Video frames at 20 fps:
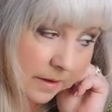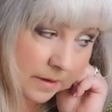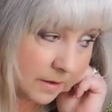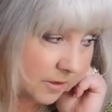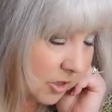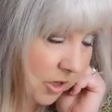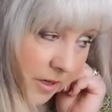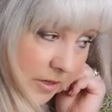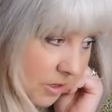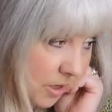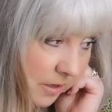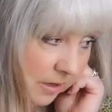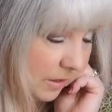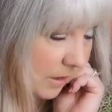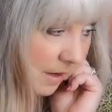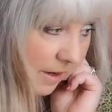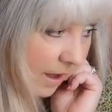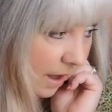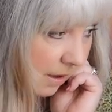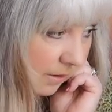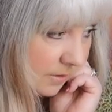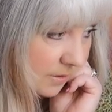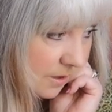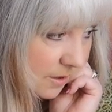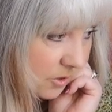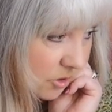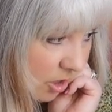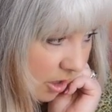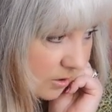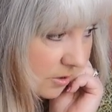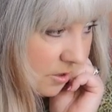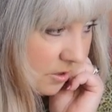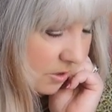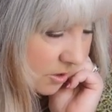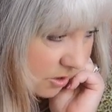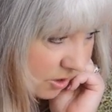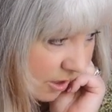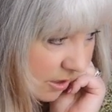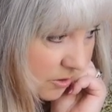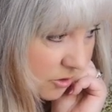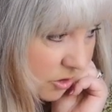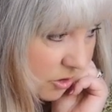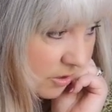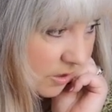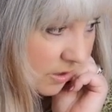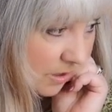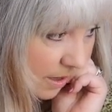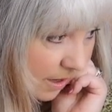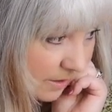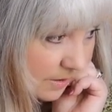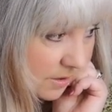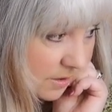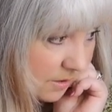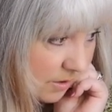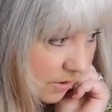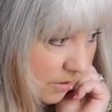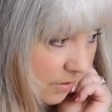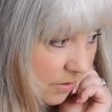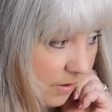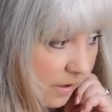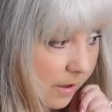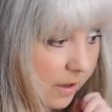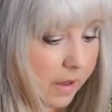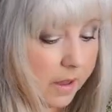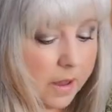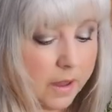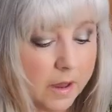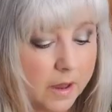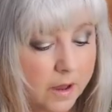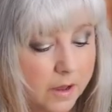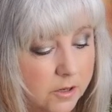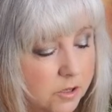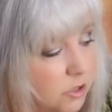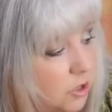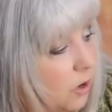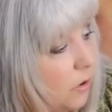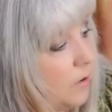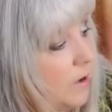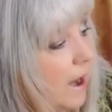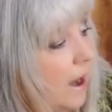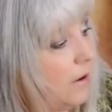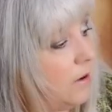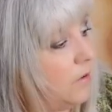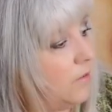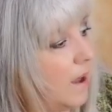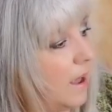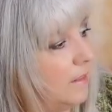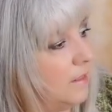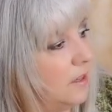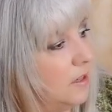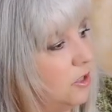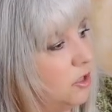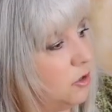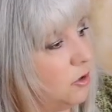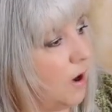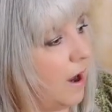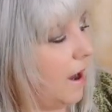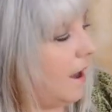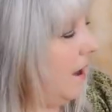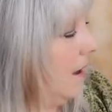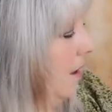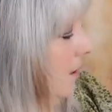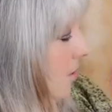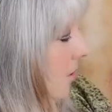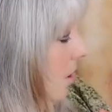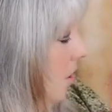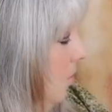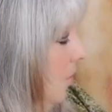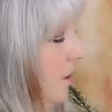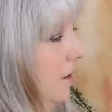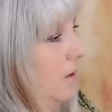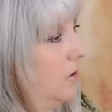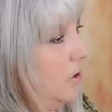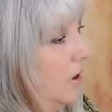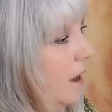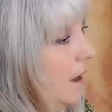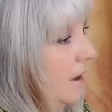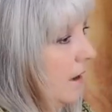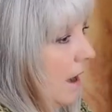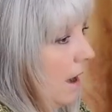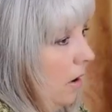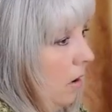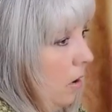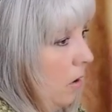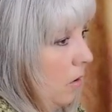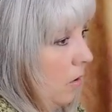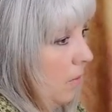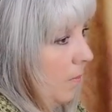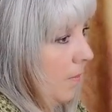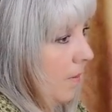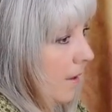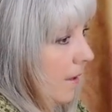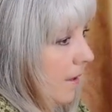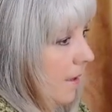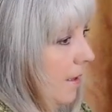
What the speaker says: And I didn't change anything else, it just changed the ISO. So now you got this triangle going in your head, I hope.